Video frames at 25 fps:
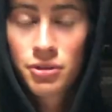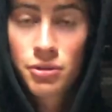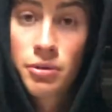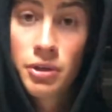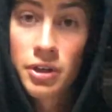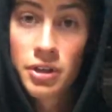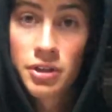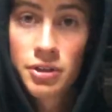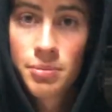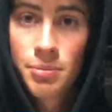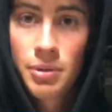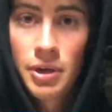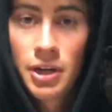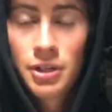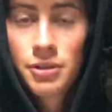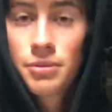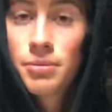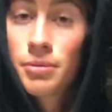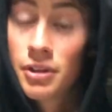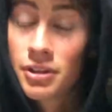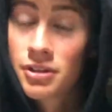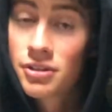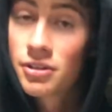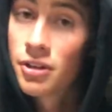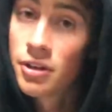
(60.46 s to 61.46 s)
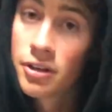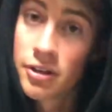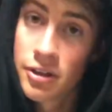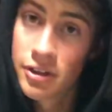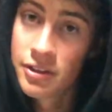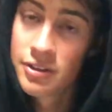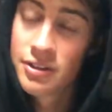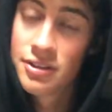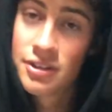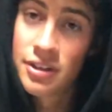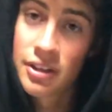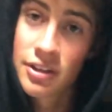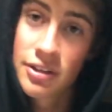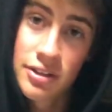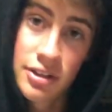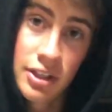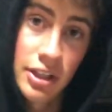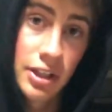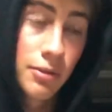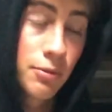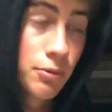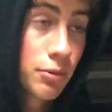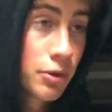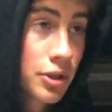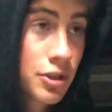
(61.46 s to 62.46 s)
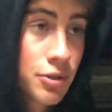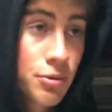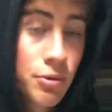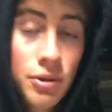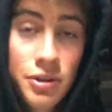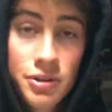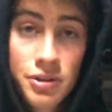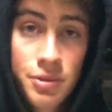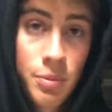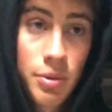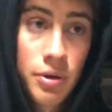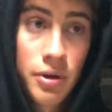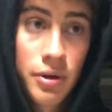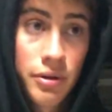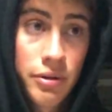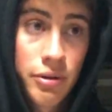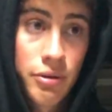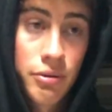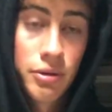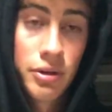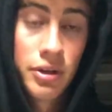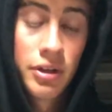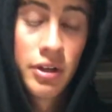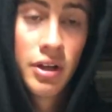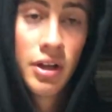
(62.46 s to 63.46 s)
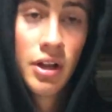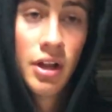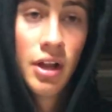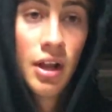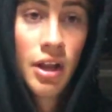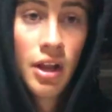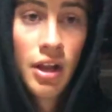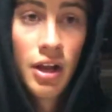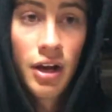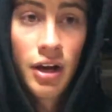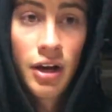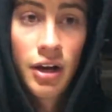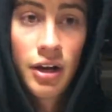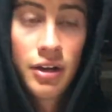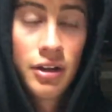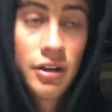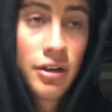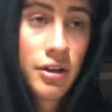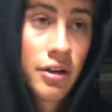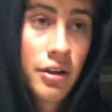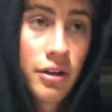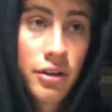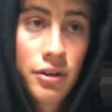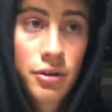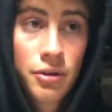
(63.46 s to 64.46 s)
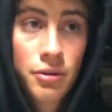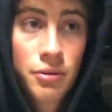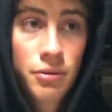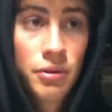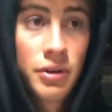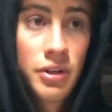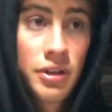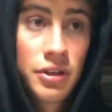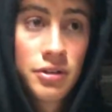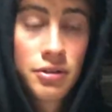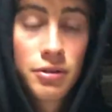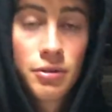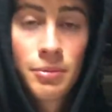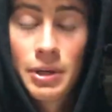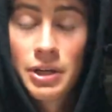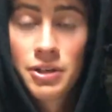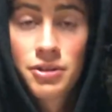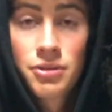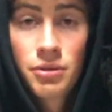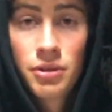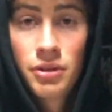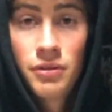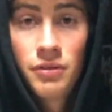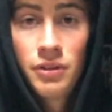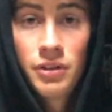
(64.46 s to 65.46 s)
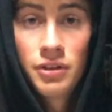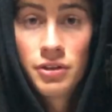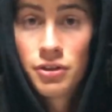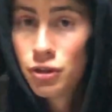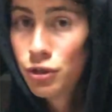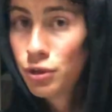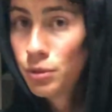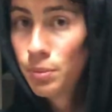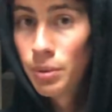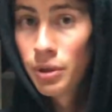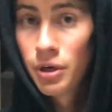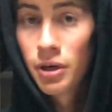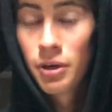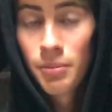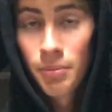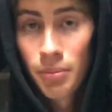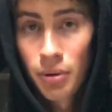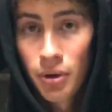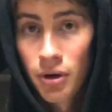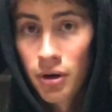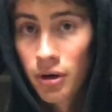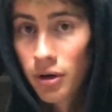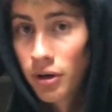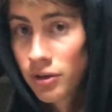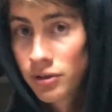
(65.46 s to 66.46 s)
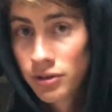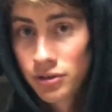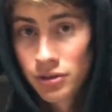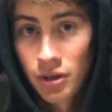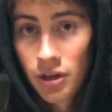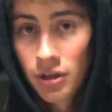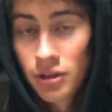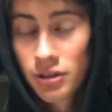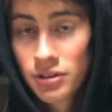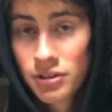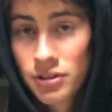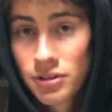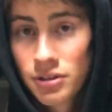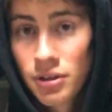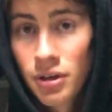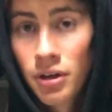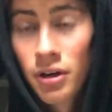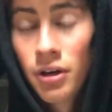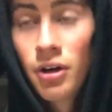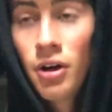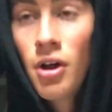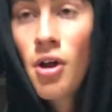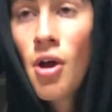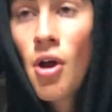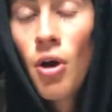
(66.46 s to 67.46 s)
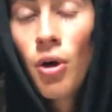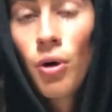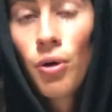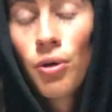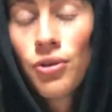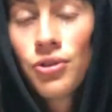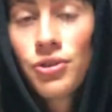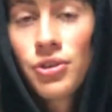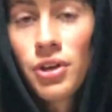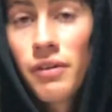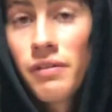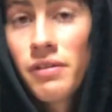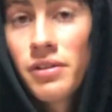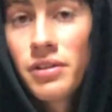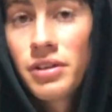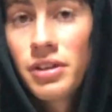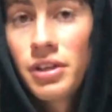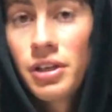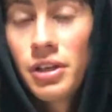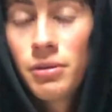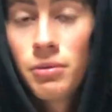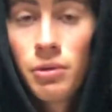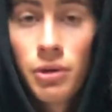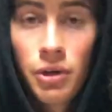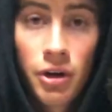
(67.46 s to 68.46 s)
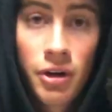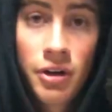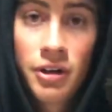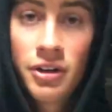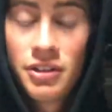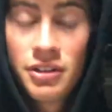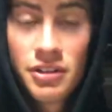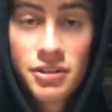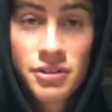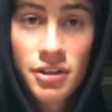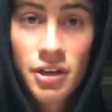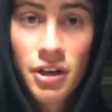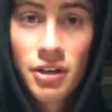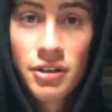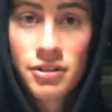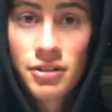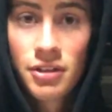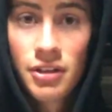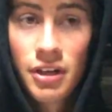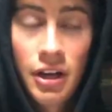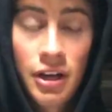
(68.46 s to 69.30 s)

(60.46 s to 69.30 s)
quick as possible. I started on 16, which was a par 3. I hit it on the green to about 20 feet, 2-putt par. Solid start. Hole 17, we already discussed it,